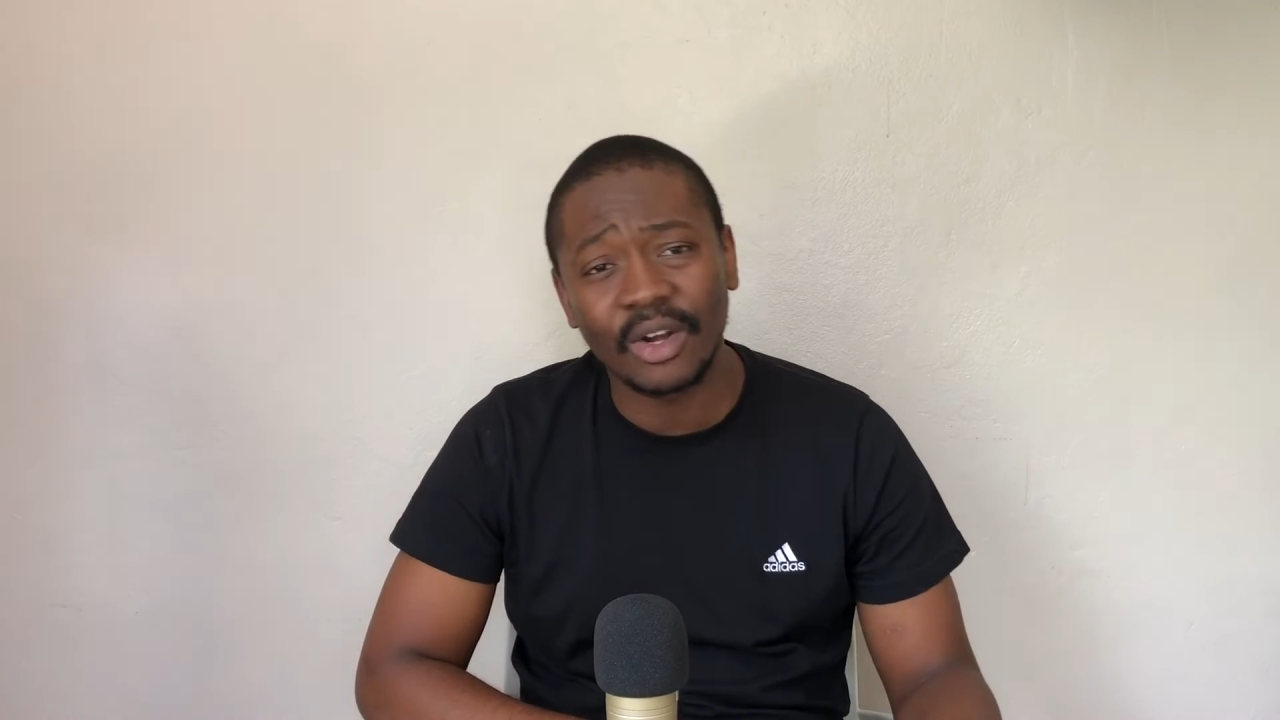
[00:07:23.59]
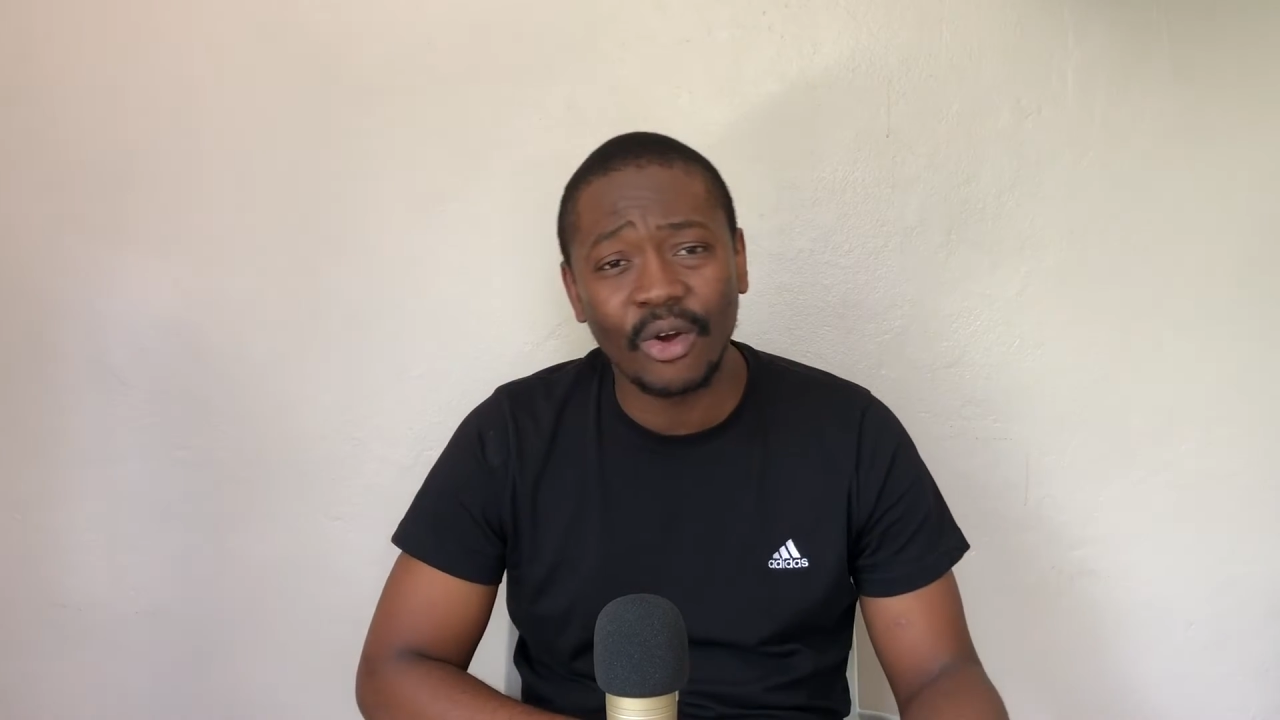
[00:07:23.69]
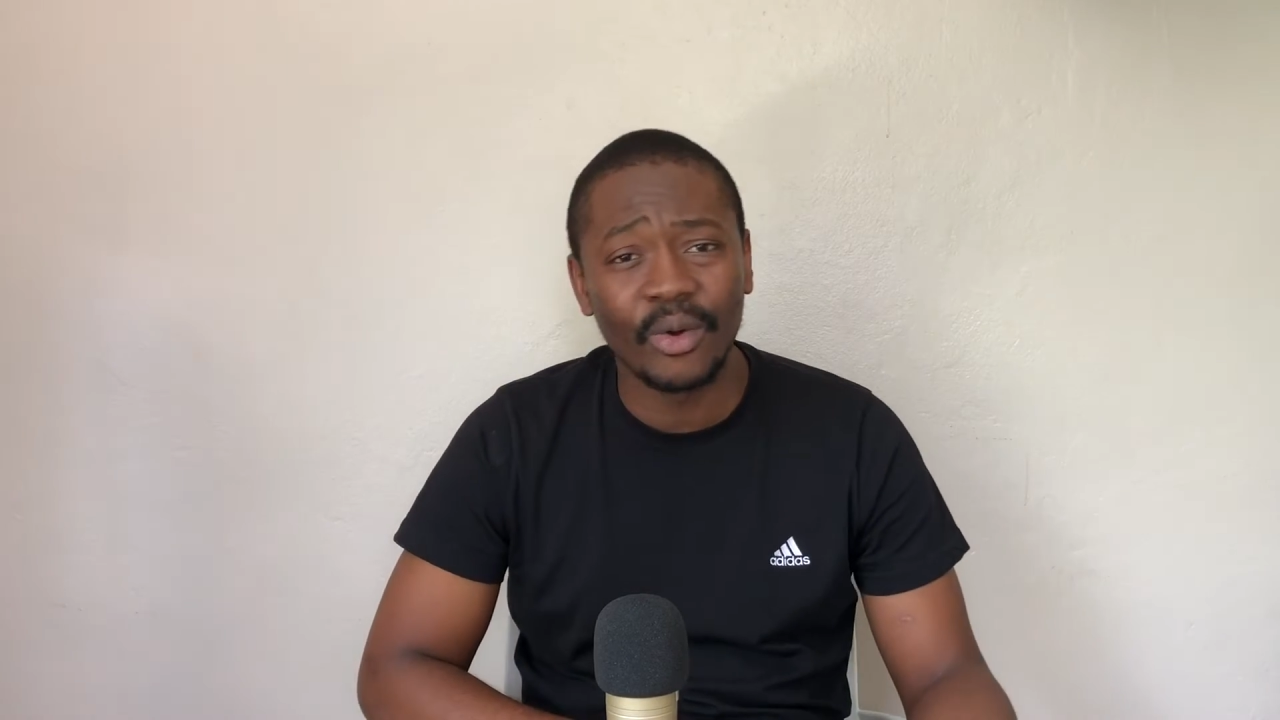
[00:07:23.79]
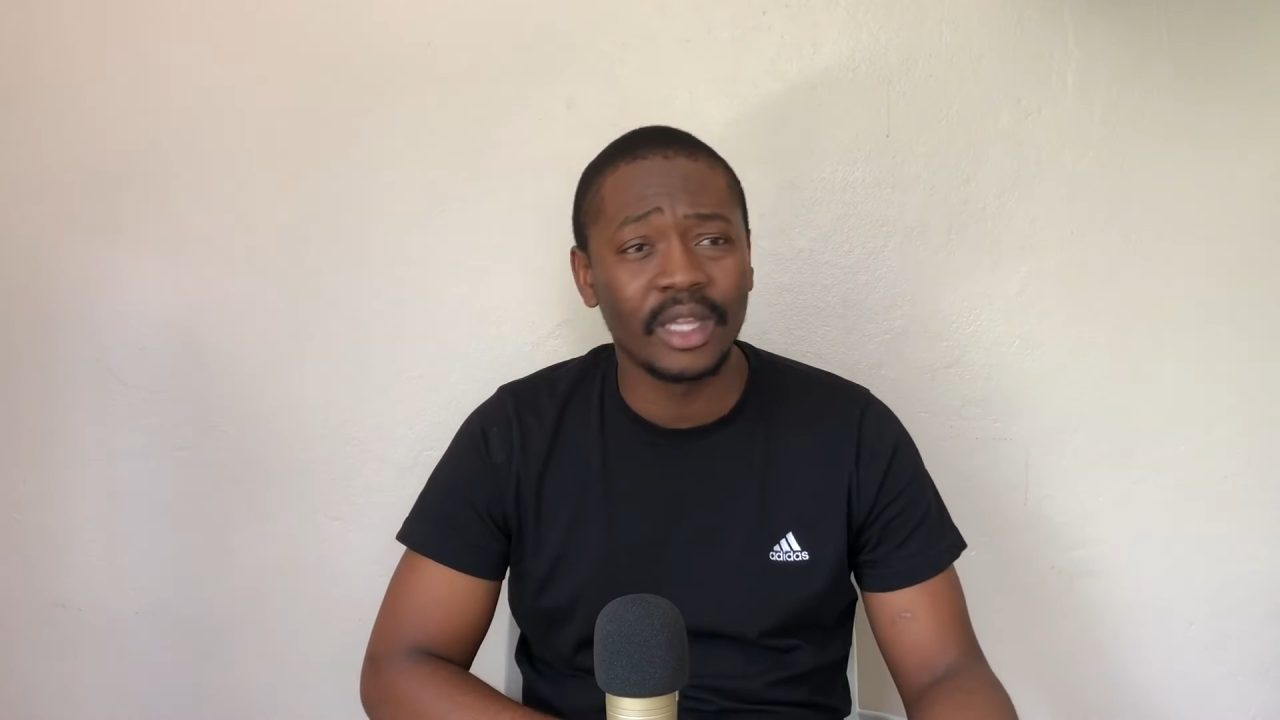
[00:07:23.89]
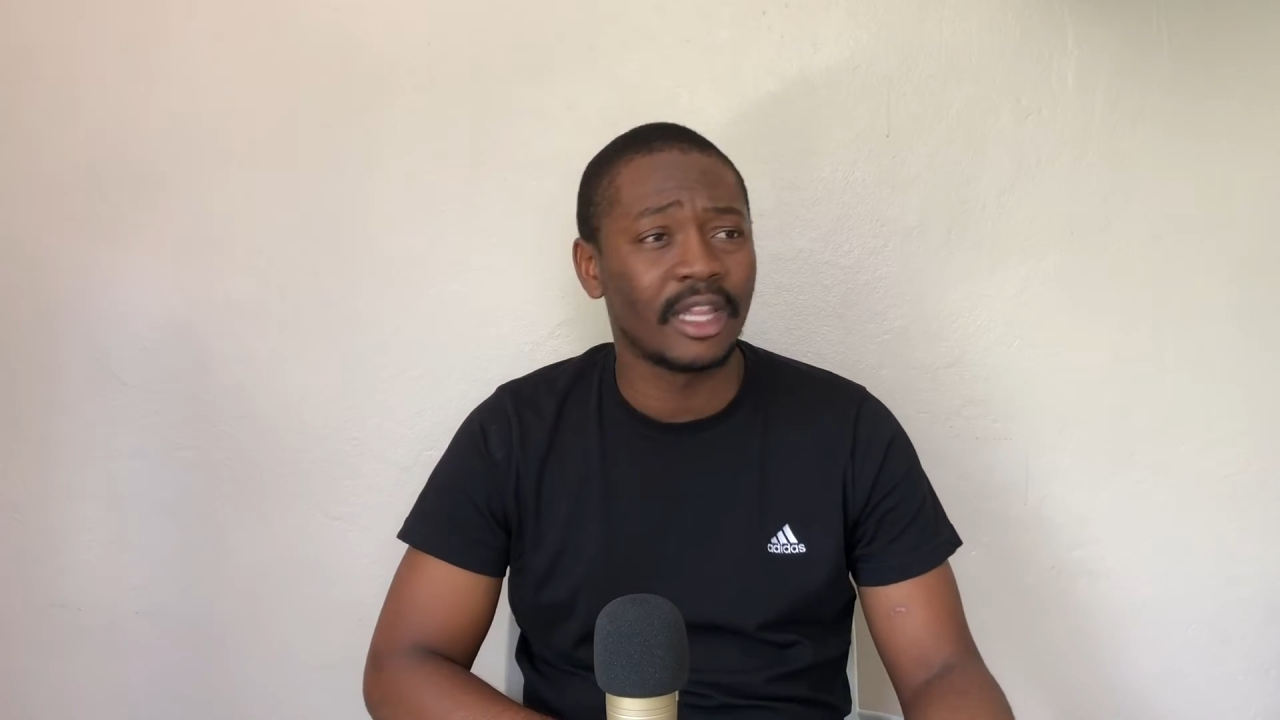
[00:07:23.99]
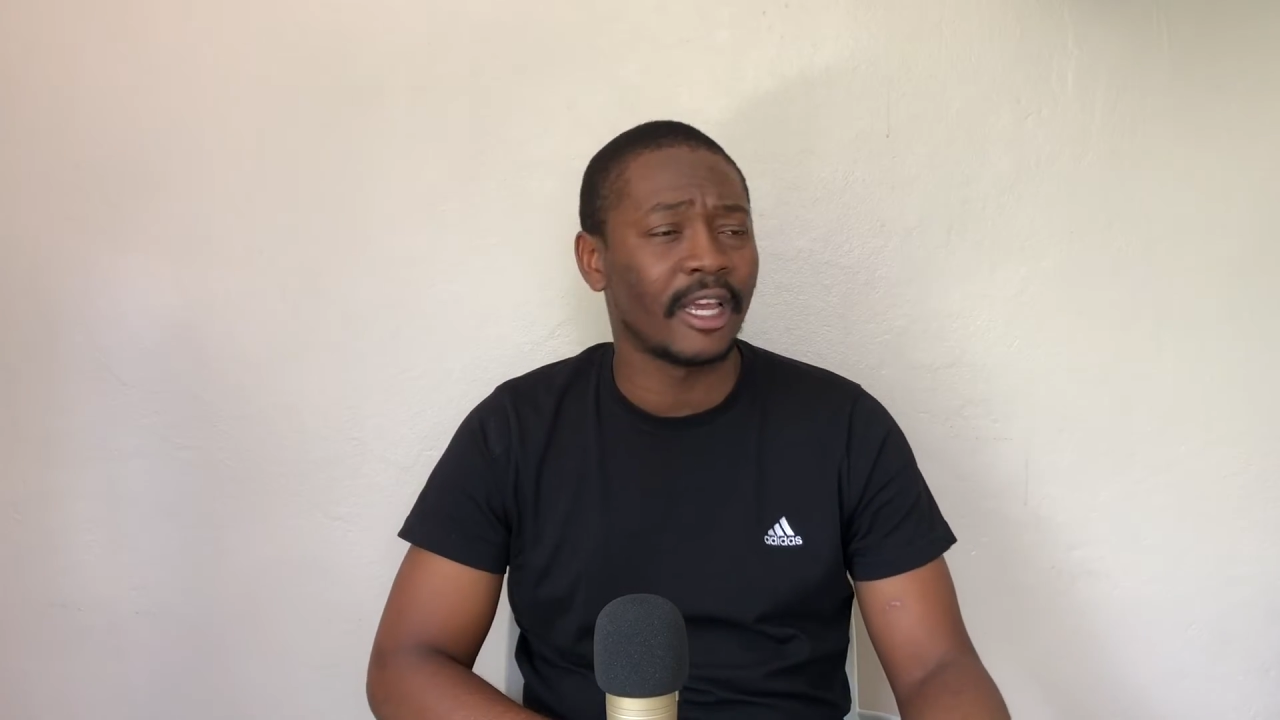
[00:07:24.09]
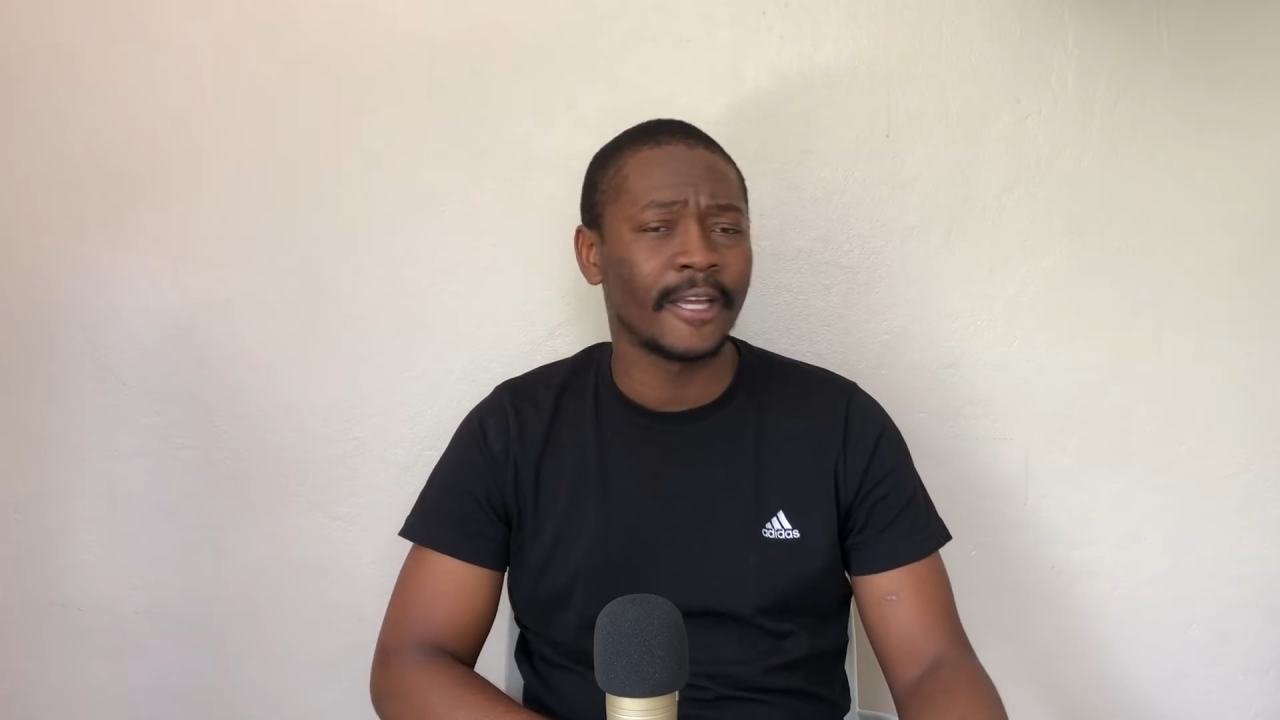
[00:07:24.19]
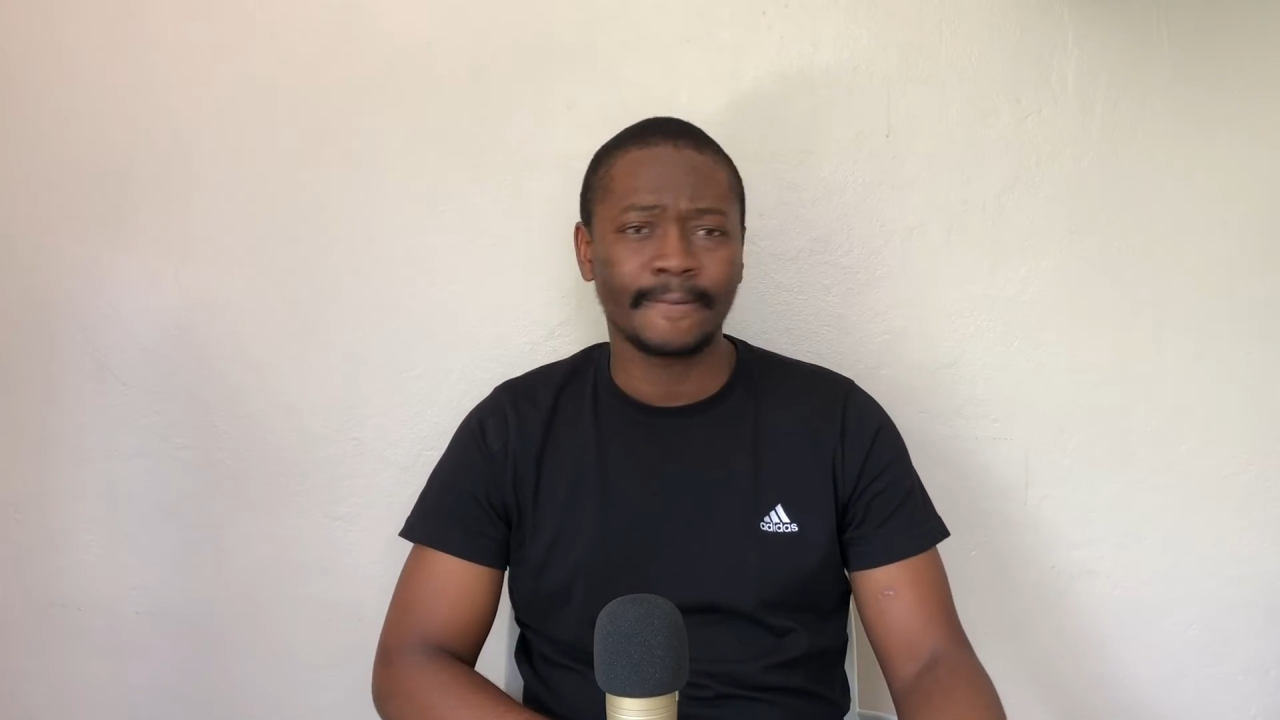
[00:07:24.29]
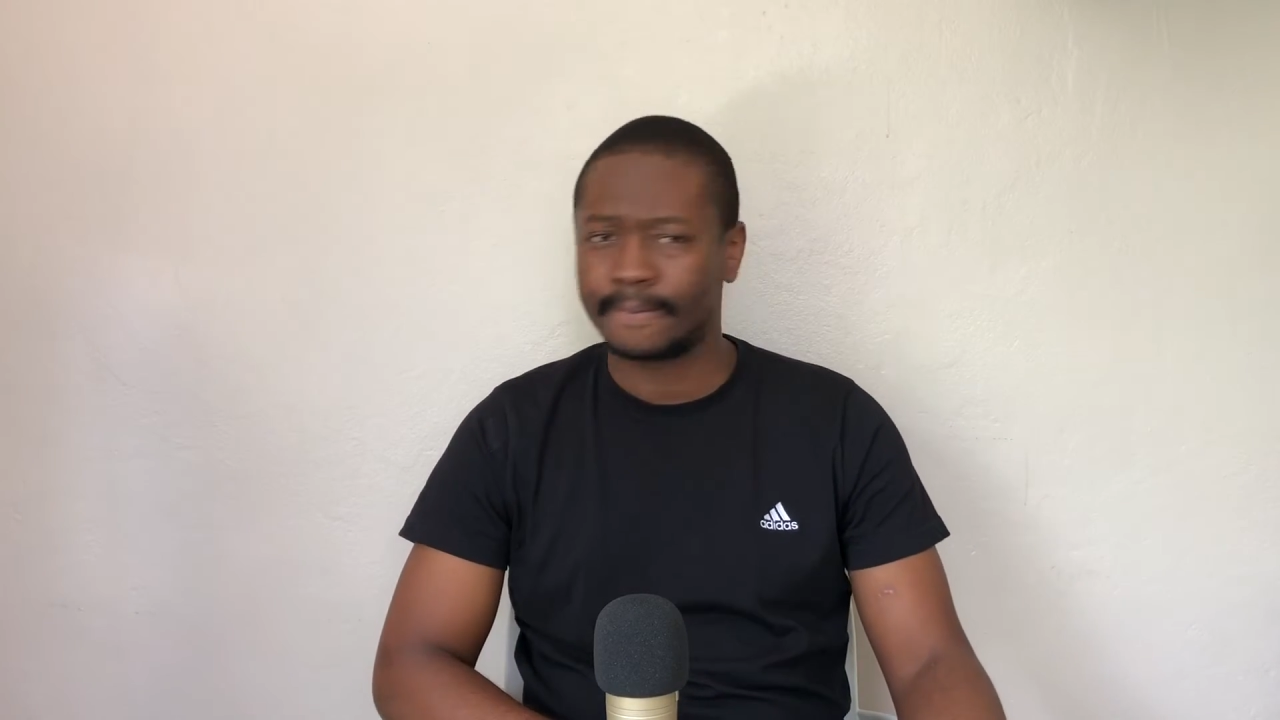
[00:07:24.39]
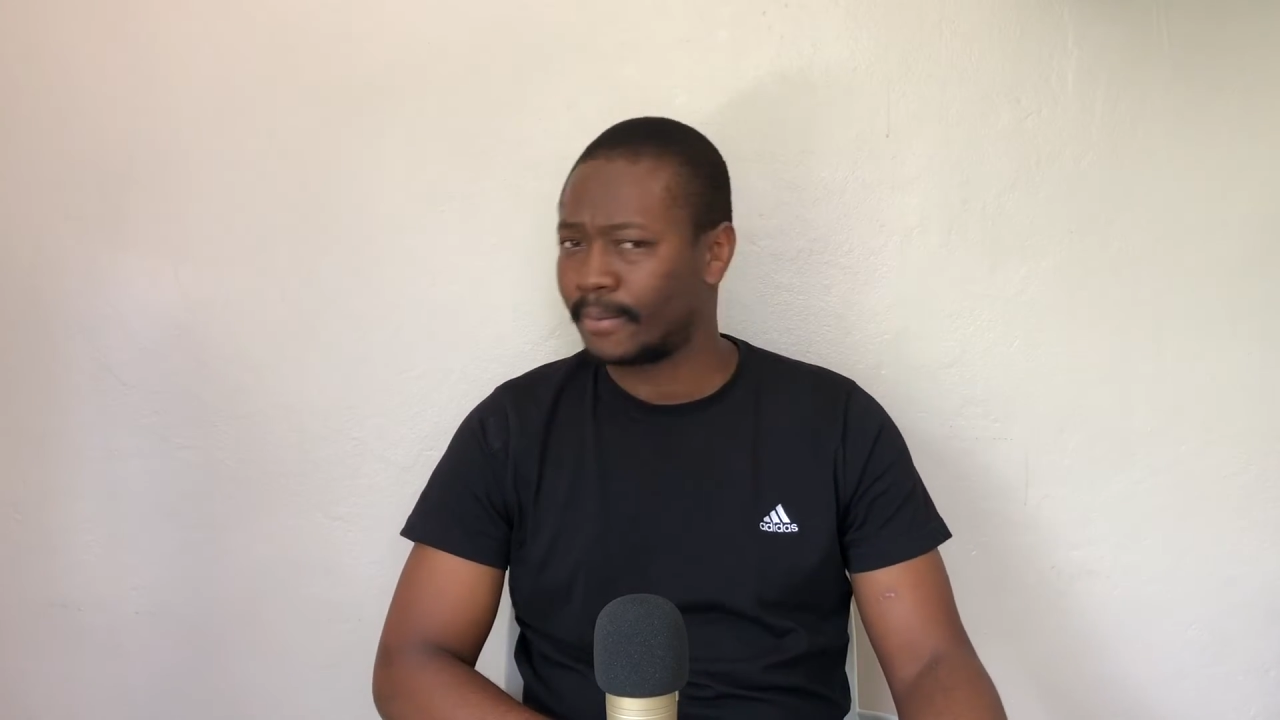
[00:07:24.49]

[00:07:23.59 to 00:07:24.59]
going there.